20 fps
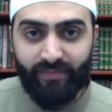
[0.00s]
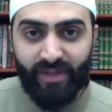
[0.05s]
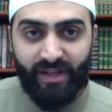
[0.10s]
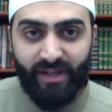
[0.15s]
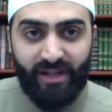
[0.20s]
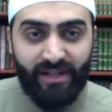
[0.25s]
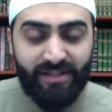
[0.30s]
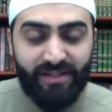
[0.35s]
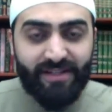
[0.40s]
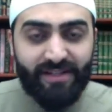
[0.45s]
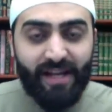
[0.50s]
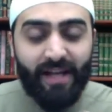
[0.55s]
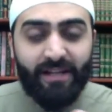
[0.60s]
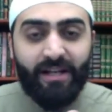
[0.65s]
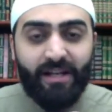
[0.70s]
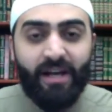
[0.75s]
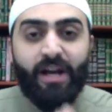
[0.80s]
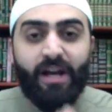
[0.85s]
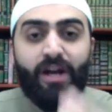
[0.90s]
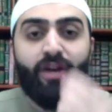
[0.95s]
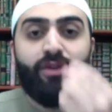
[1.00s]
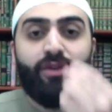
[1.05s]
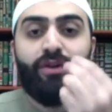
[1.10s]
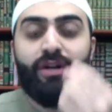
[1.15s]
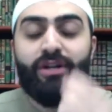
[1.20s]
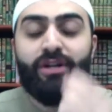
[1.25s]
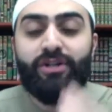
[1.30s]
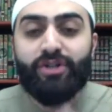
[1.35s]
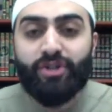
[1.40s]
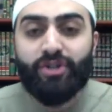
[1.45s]
It is said,
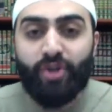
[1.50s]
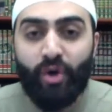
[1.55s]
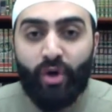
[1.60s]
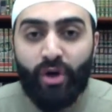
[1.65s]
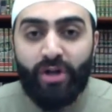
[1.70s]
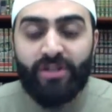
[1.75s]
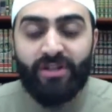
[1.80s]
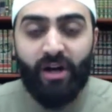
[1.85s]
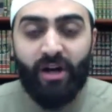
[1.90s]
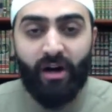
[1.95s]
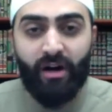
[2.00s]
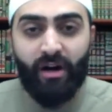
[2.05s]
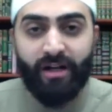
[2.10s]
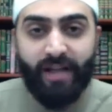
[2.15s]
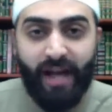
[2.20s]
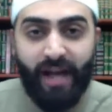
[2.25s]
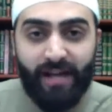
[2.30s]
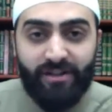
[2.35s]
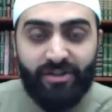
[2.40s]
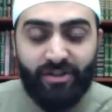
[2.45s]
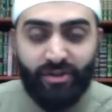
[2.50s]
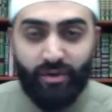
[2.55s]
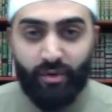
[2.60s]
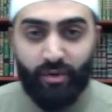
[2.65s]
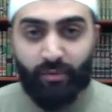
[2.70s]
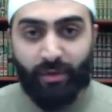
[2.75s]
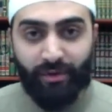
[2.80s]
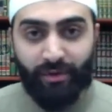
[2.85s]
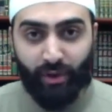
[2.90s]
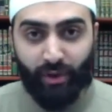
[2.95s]
their swords are against
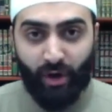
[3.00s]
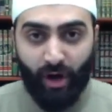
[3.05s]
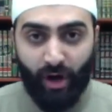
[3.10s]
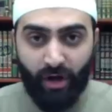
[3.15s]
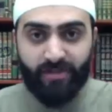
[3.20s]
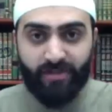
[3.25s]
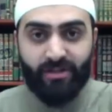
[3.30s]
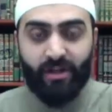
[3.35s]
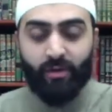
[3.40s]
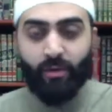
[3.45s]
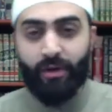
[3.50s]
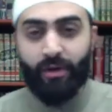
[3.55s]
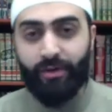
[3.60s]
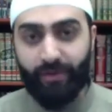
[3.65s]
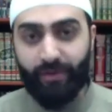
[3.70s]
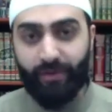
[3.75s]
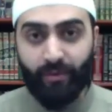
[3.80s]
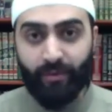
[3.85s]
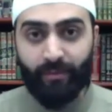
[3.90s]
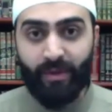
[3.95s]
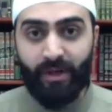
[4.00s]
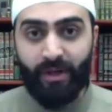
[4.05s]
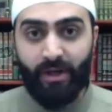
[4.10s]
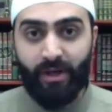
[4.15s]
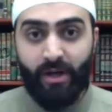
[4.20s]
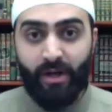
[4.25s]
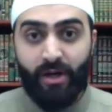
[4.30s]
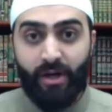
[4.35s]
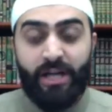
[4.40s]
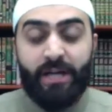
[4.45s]
you, but their hearts are with you.
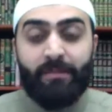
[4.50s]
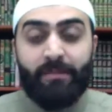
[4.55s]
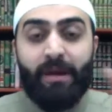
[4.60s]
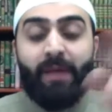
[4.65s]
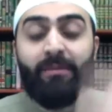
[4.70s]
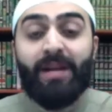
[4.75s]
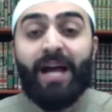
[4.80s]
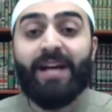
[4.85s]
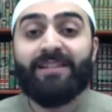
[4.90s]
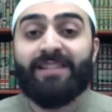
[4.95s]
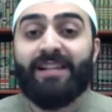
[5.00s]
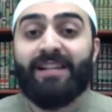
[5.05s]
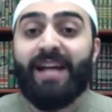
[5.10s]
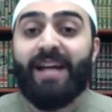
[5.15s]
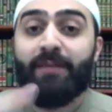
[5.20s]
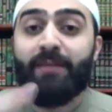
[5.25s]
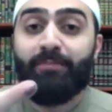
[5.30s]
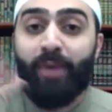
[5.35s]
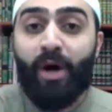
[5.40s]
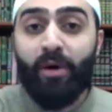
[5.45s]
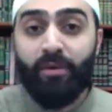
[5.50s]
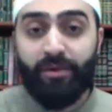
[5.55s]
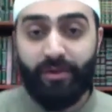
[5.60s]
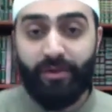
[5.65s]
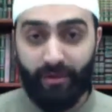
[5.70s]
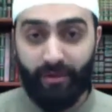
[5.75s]
Imam al-Hasan had both.